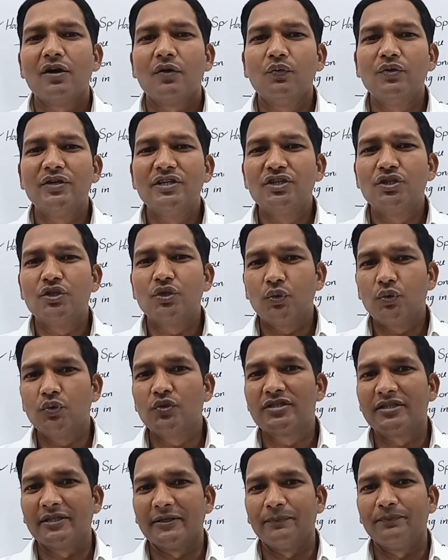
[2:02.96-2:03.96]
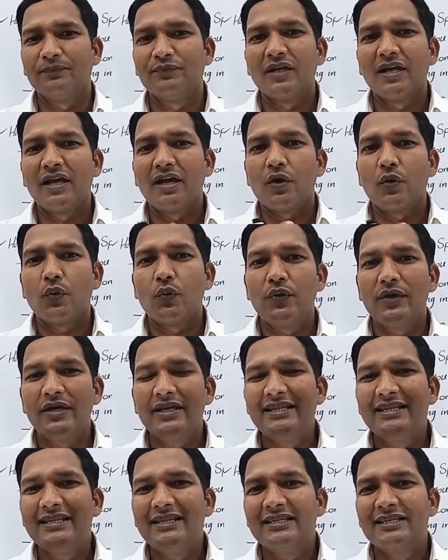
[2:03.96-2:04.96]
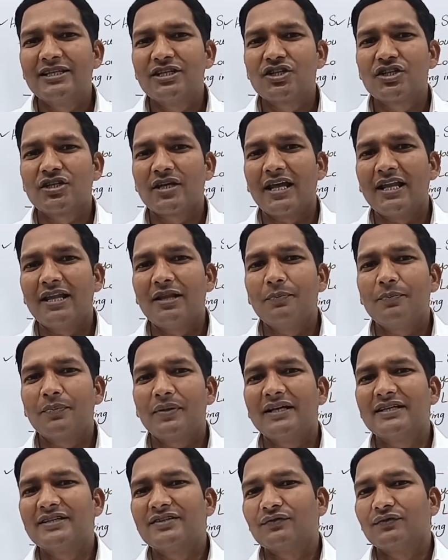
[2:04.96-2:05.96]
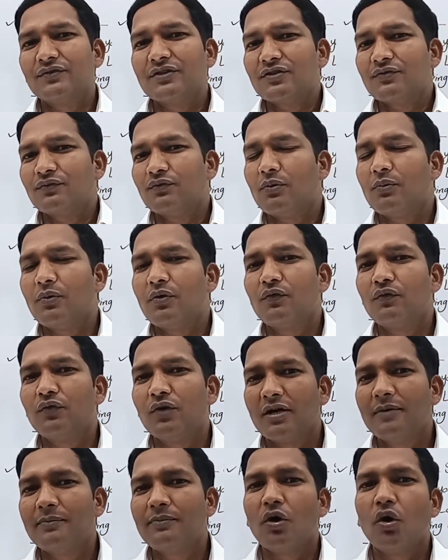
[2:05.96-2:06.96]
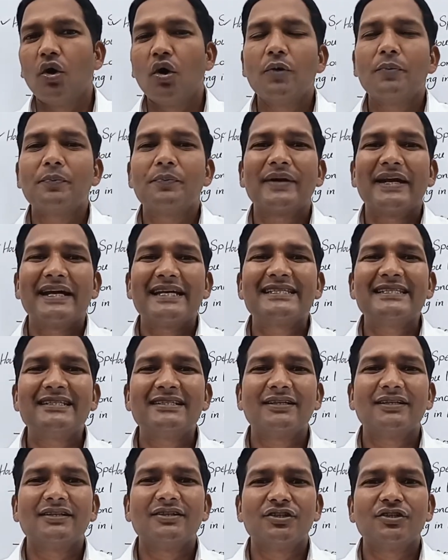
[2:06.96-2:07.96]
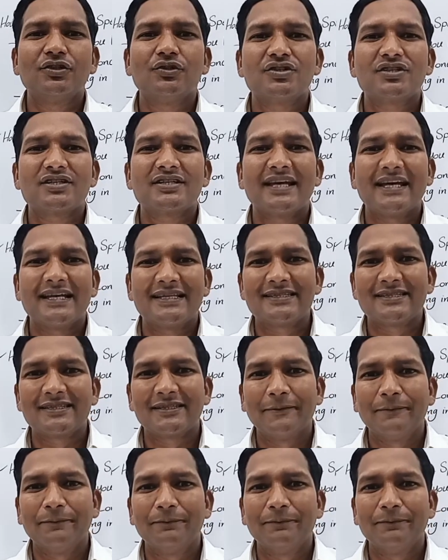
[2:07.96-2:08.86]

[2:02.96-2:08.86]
we use will, shall plus first form of verb or present continuous tense.